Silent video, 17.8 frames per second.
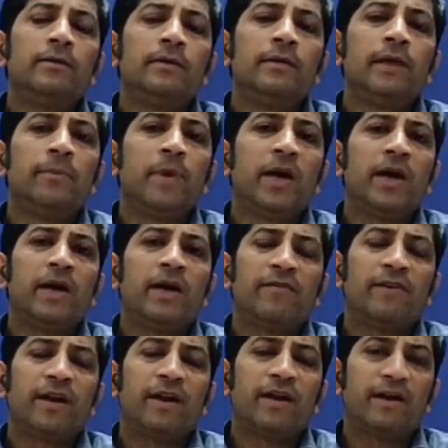they make it a
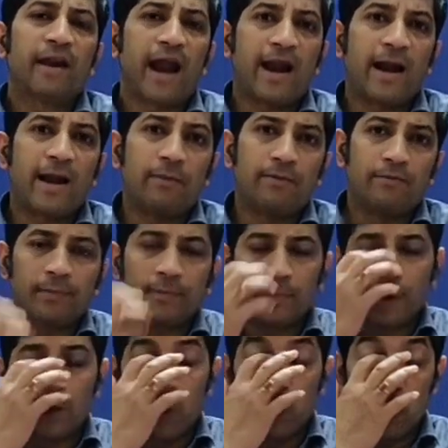very random
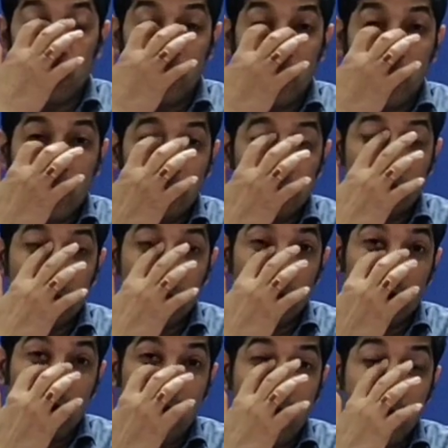looking answer,
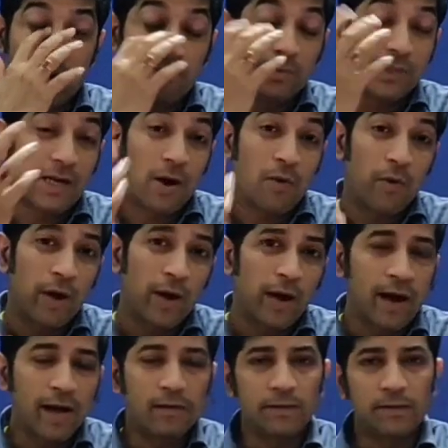random
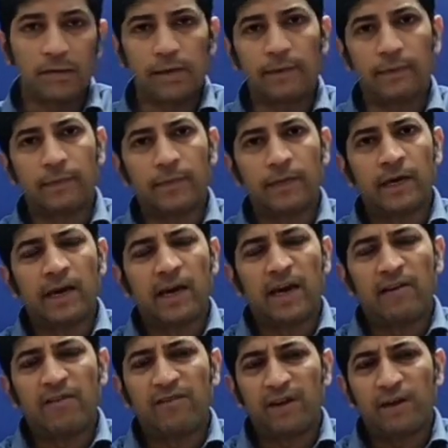sounding answer.
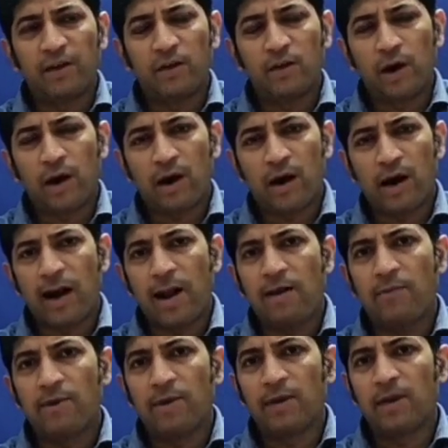And when you are
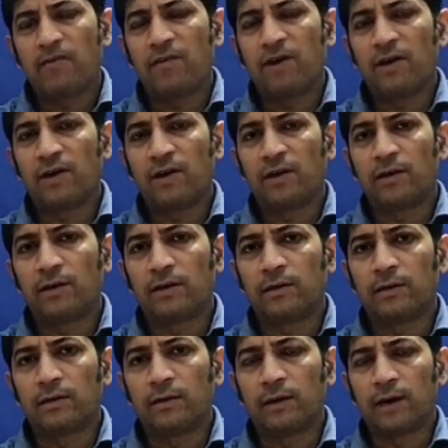random in giving an
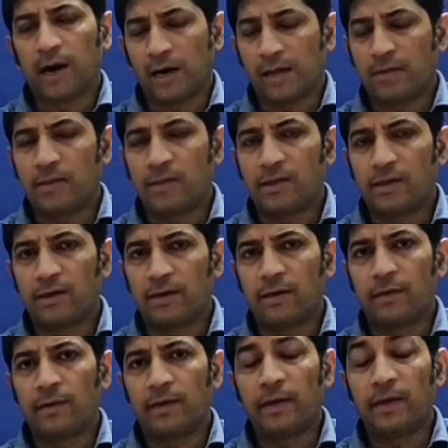
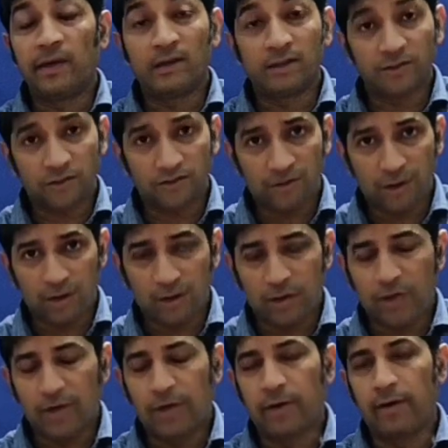answer in a
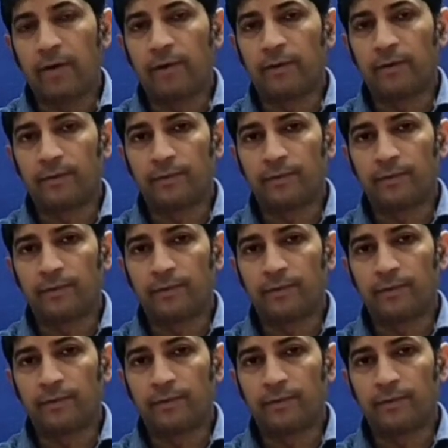structured